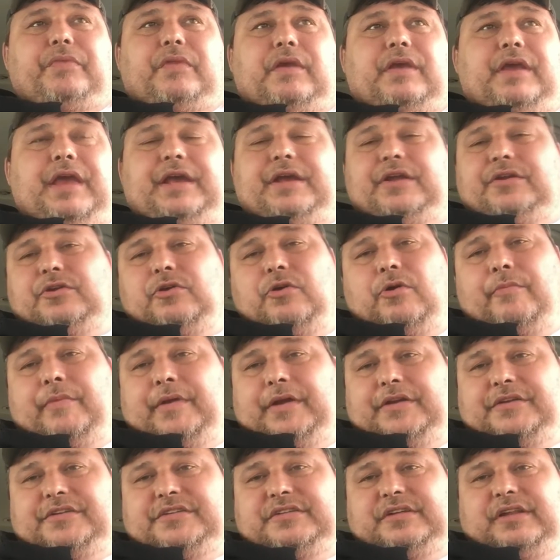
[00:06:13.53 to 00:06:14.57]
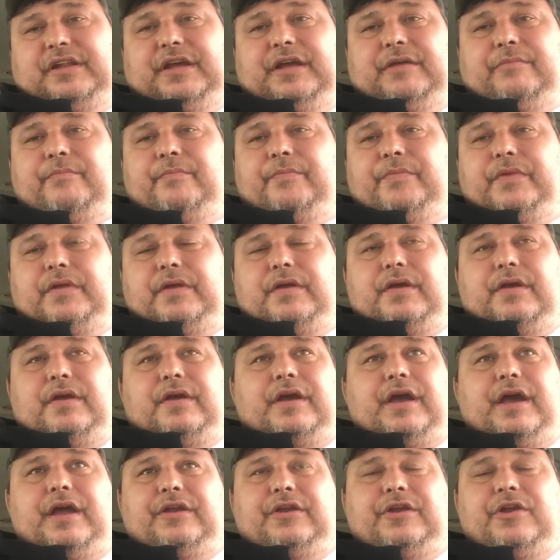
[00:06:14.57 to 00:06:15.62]
he can do them in his sleep.
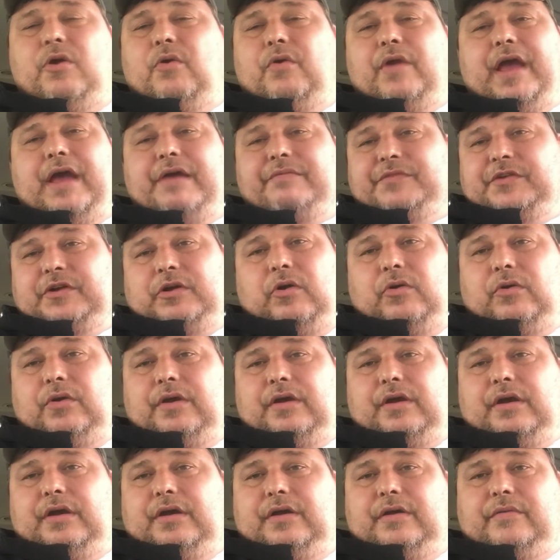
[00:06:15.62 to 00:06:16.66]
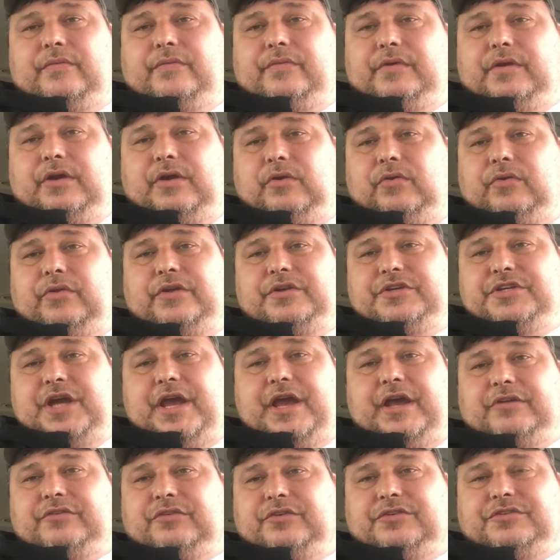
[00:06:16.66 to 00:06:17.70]
And you don't have to go to, you know, the
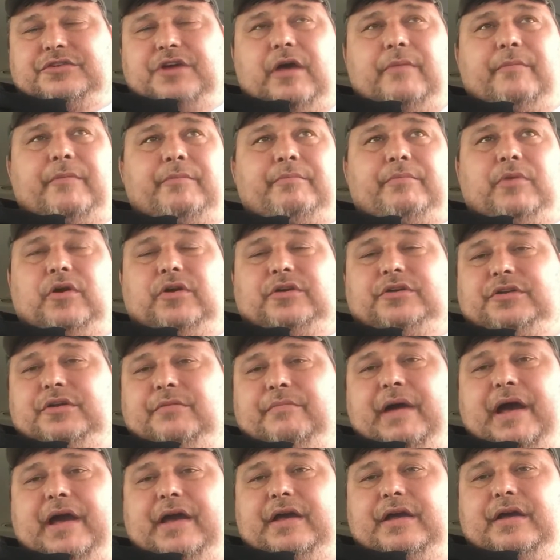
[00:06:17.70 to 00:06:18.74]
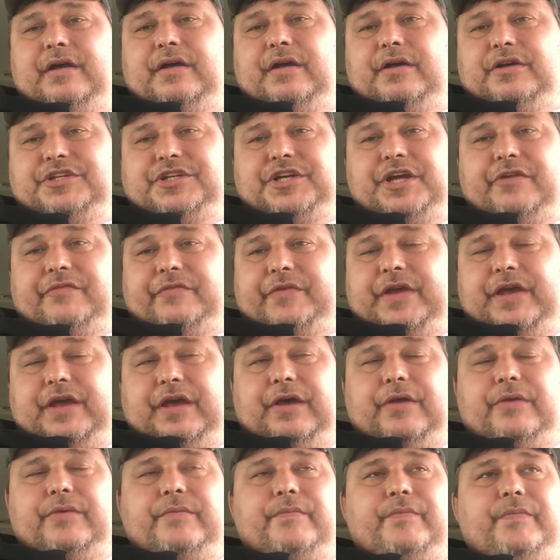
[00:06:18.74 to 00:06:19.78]
Jegs or Summit book to buy a shift
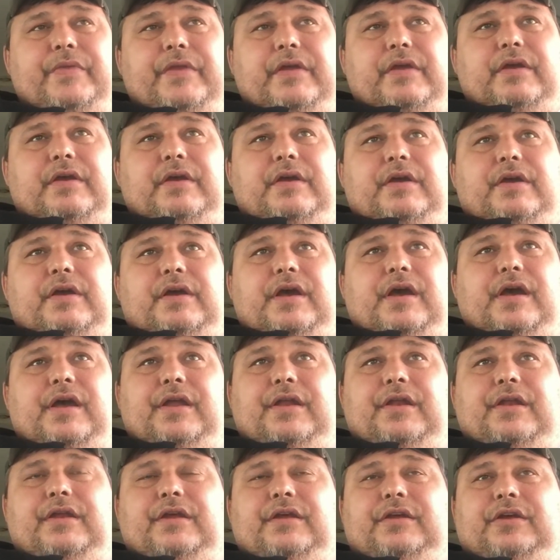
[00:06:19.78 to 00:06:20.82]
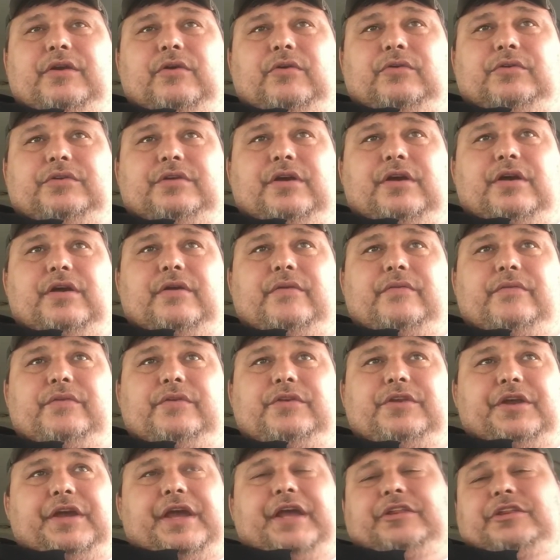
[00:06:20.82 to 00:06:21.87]
kit, and you know, to
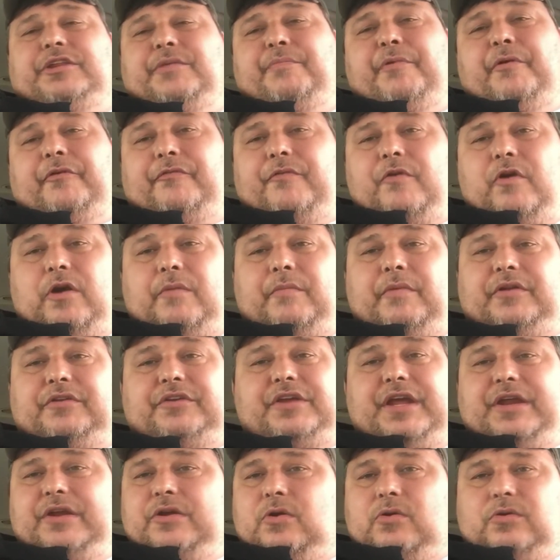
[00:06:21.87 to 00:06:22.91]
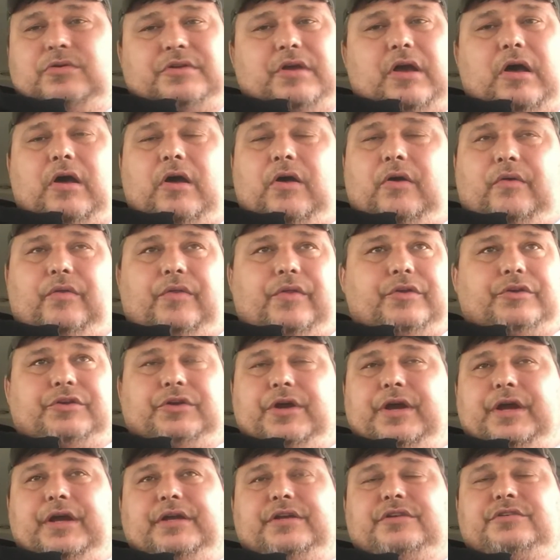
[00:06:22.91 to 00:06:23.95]
get the performance. He knows all the
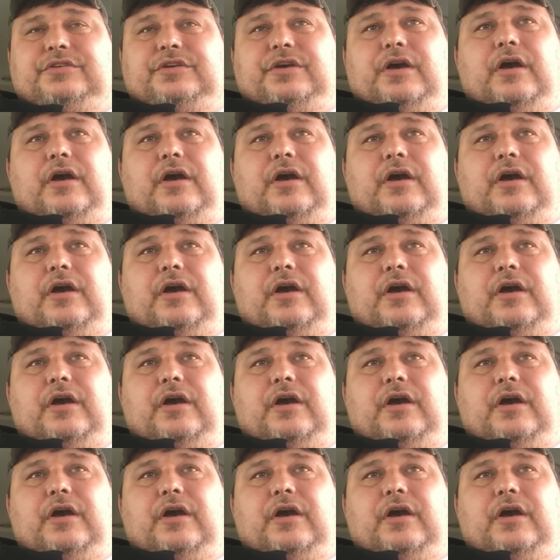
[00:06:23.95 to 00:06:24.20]
tricks.